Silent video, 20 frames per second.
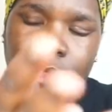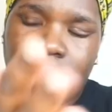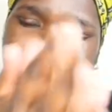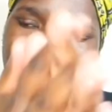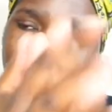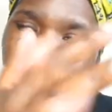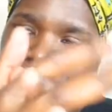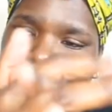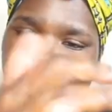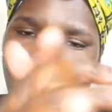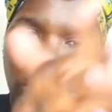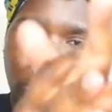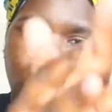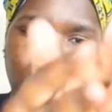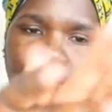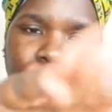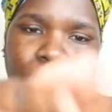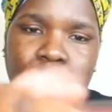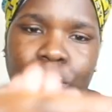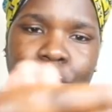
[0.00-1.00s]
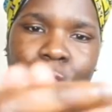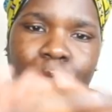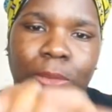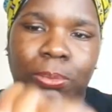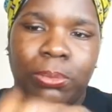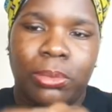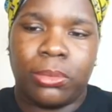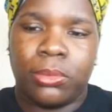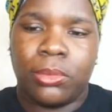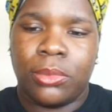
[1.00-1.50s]
It's easy to
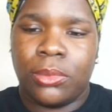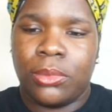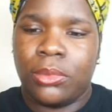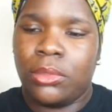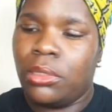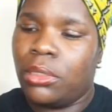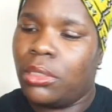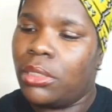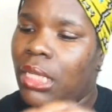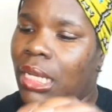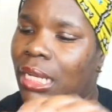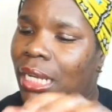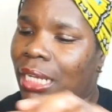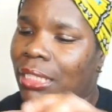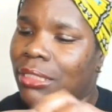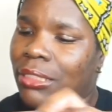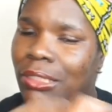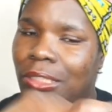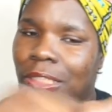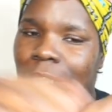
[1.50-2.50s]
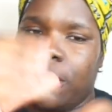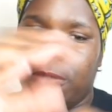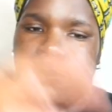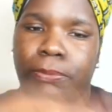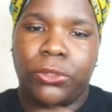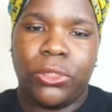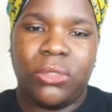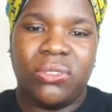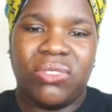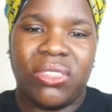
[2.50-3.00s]
absorb. Like I said, it
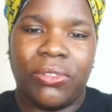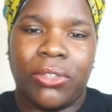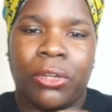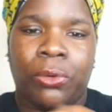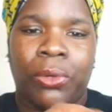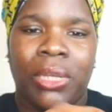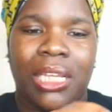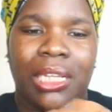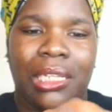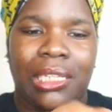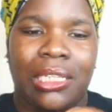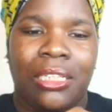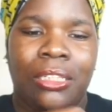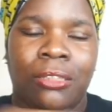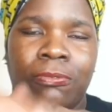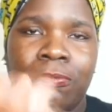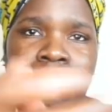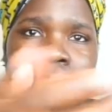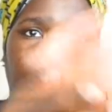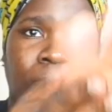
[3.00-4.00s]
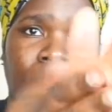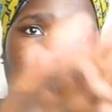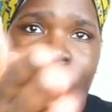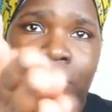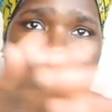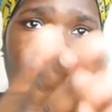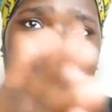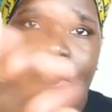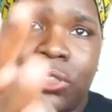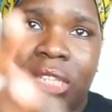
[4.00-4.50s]
absorbs very quickly.
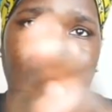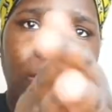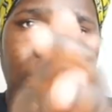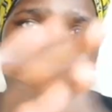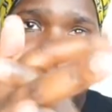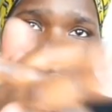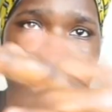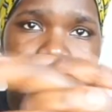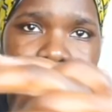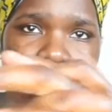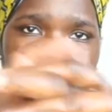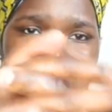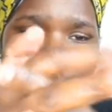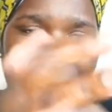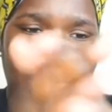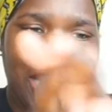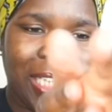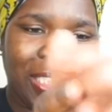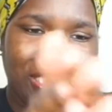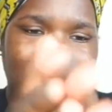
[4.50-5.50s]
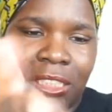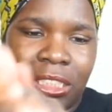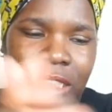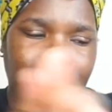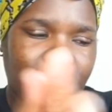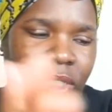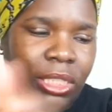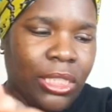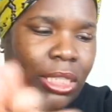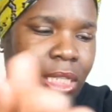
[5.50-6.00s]
There was a lot on my hands, and I was
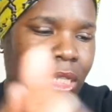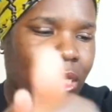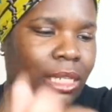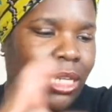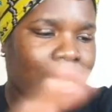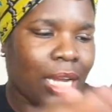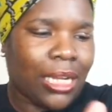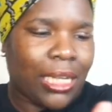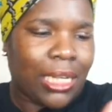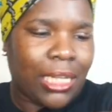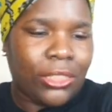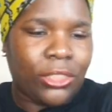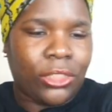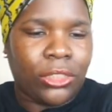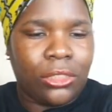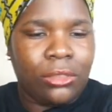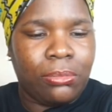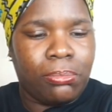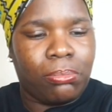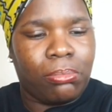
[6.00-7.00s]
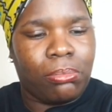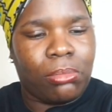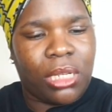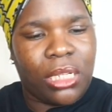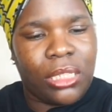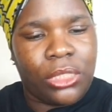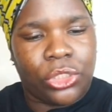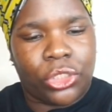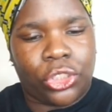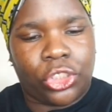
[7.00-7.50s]
thinking that I had too
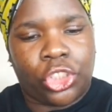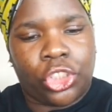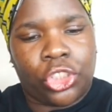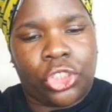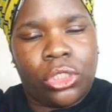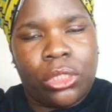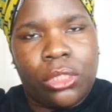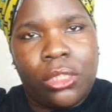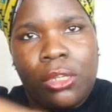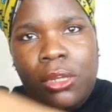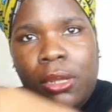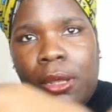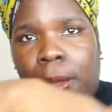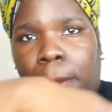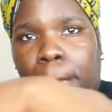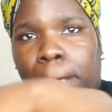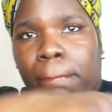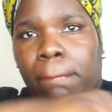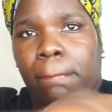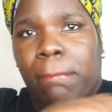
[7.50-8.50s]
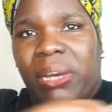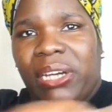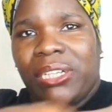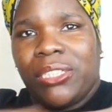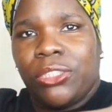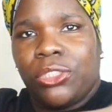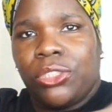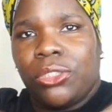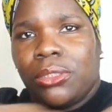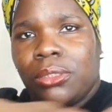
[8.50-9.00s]
much.
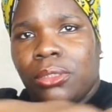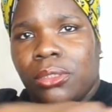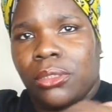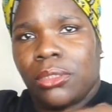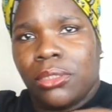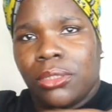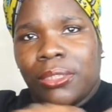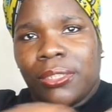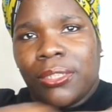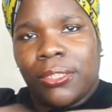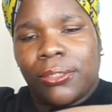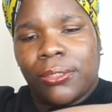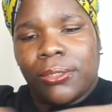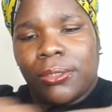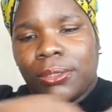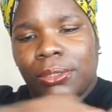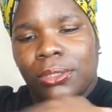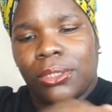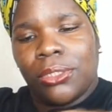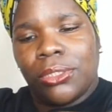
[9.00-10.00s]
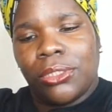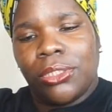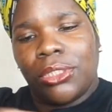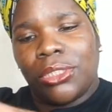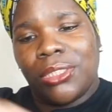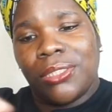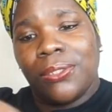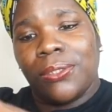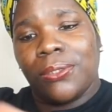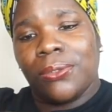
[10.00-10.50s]
But let's
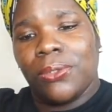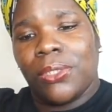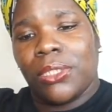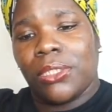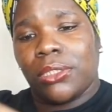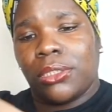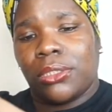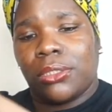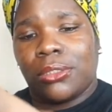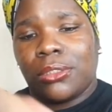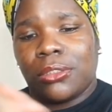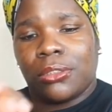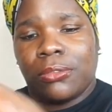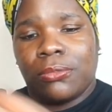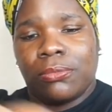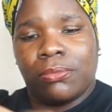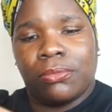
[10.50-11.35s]
continue this.